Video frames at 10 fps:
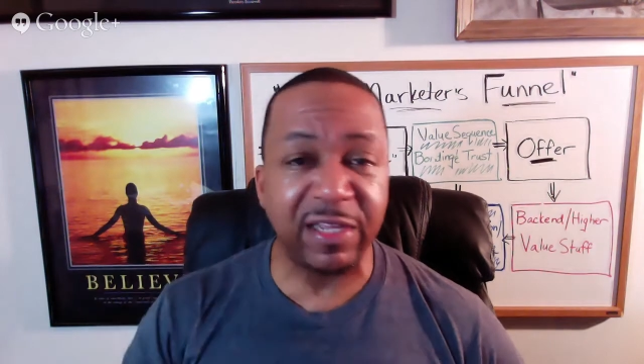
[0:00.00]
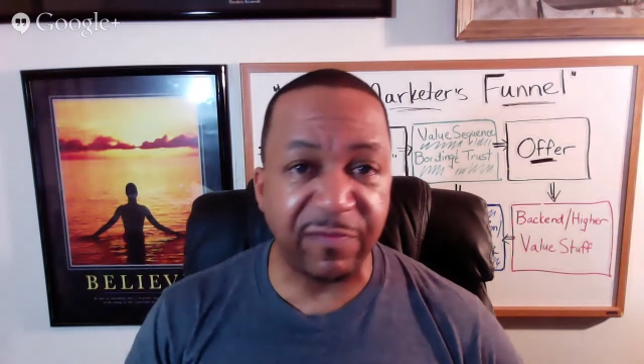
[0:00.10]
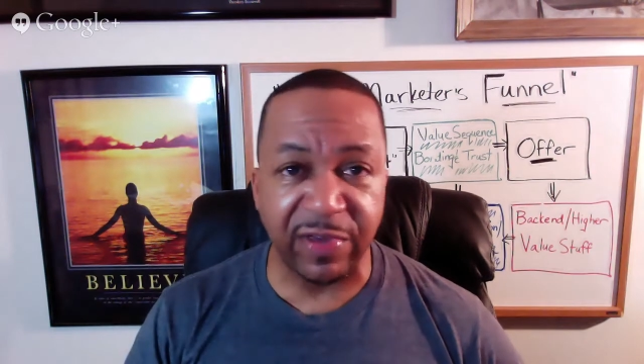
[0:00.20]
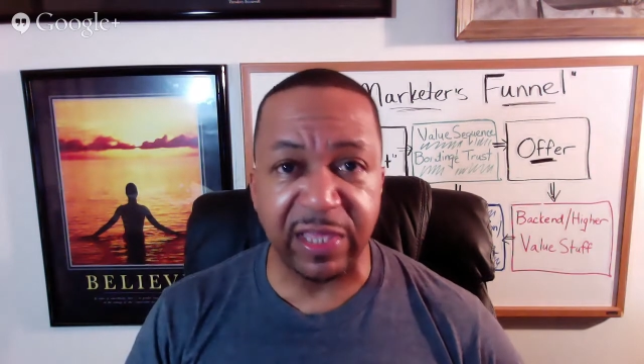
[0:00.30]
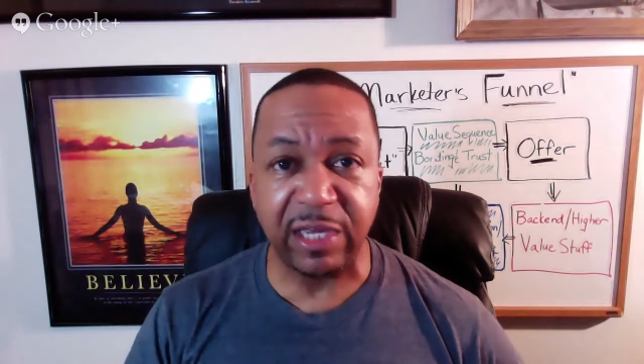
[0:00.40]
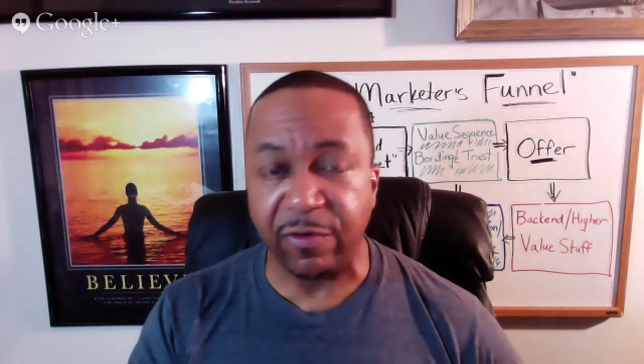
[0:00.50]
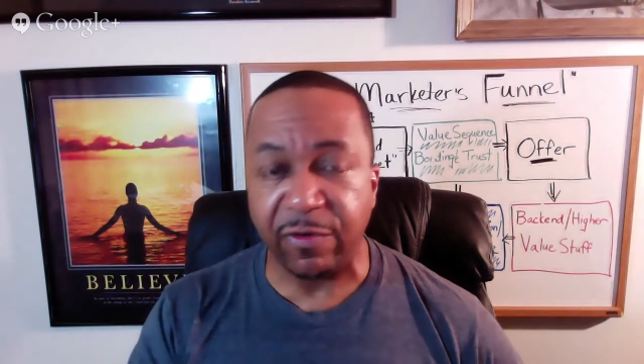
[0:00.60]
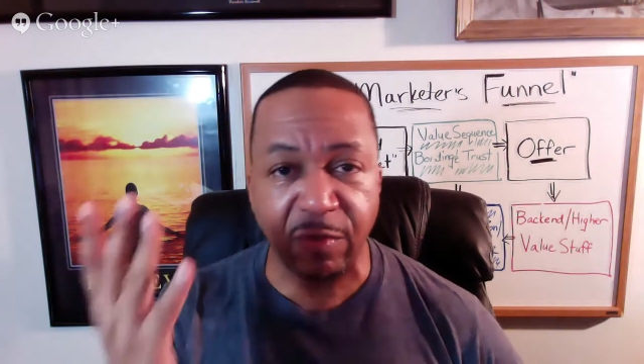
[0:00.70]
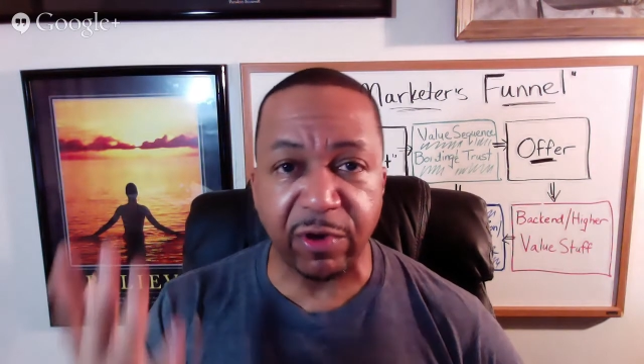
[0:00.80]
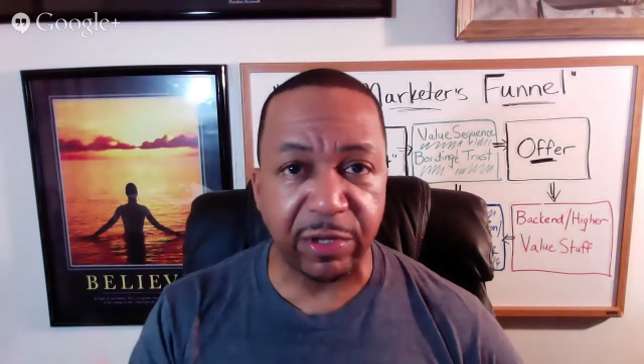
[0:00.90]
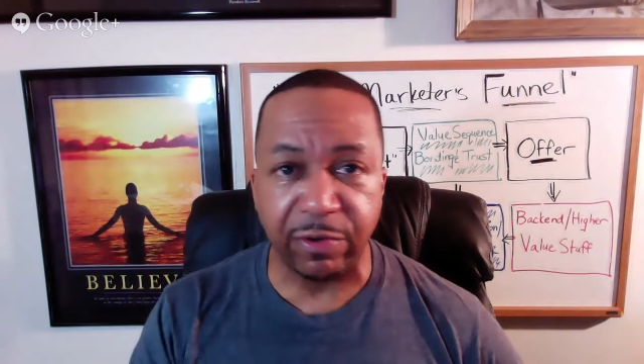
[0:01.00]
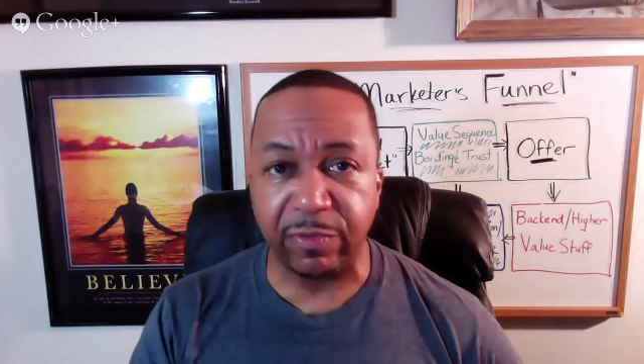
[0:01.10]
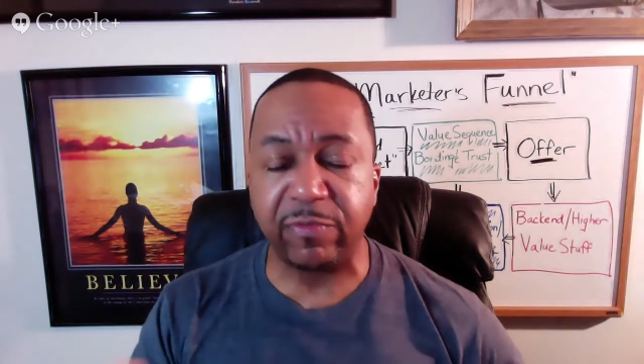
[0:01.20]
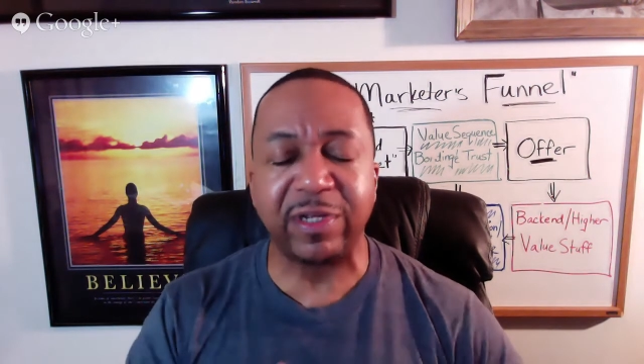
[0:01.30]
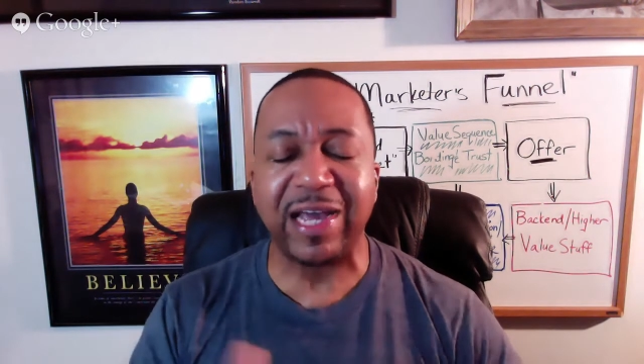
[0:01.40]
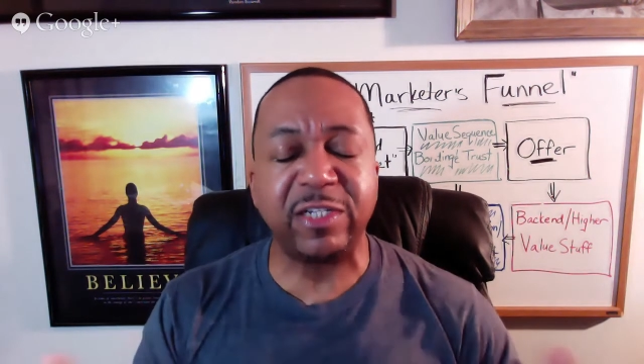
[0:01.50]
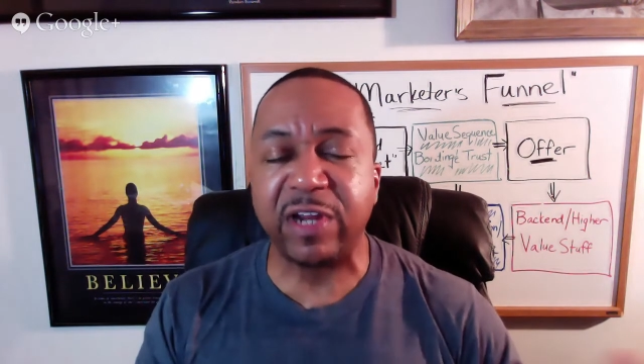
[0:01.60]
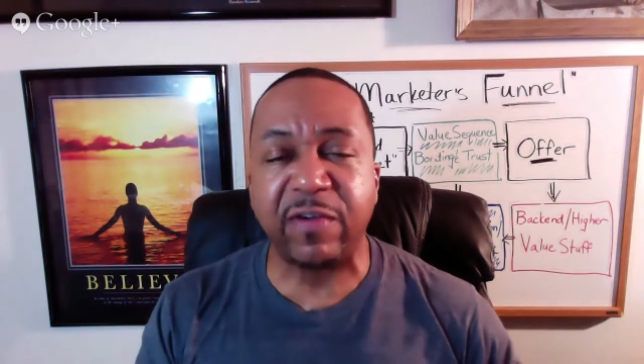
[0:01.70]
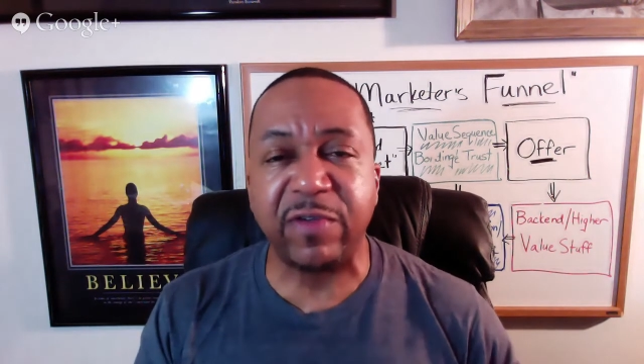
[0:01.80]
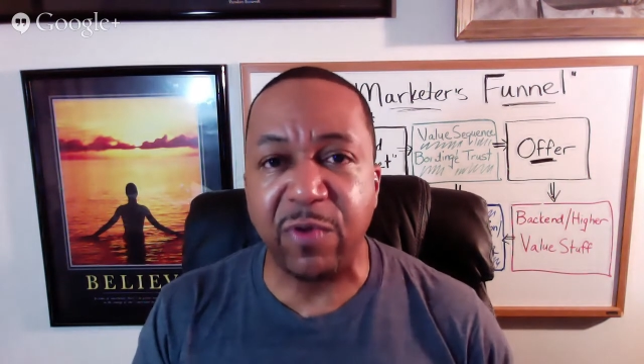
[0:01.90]
the video for you. Guys,
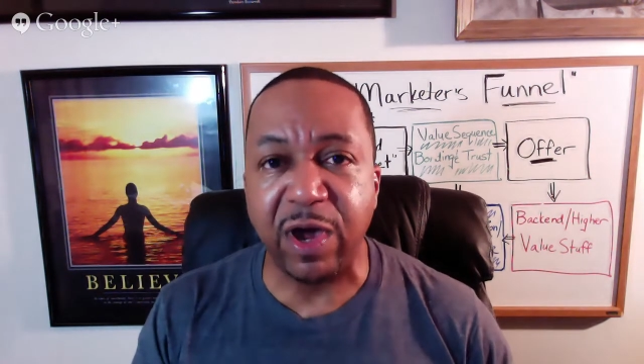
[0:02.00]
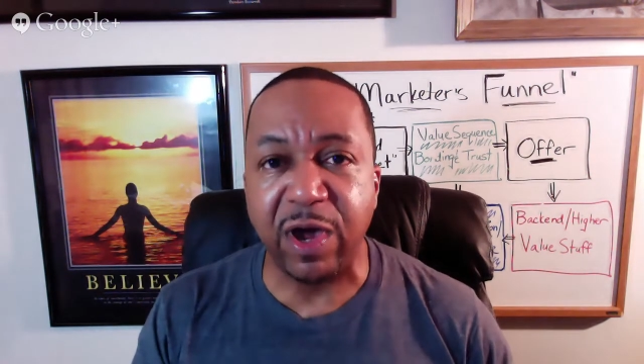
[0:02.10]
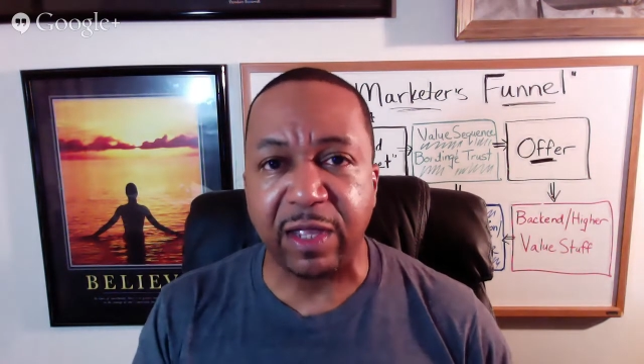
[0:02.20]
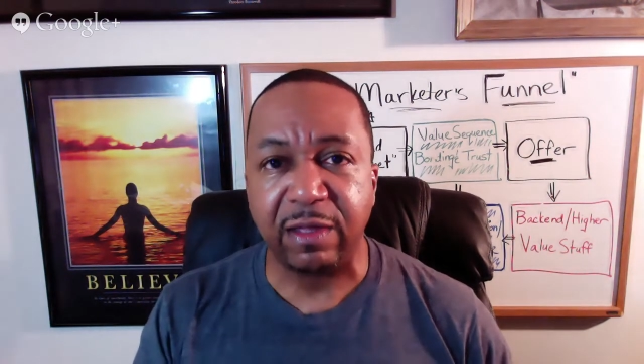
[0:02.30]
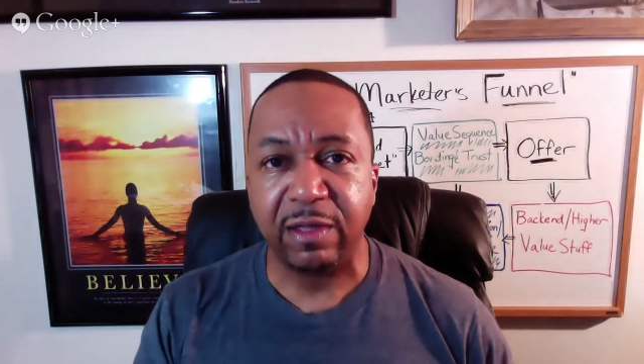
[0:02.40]
whatever you want.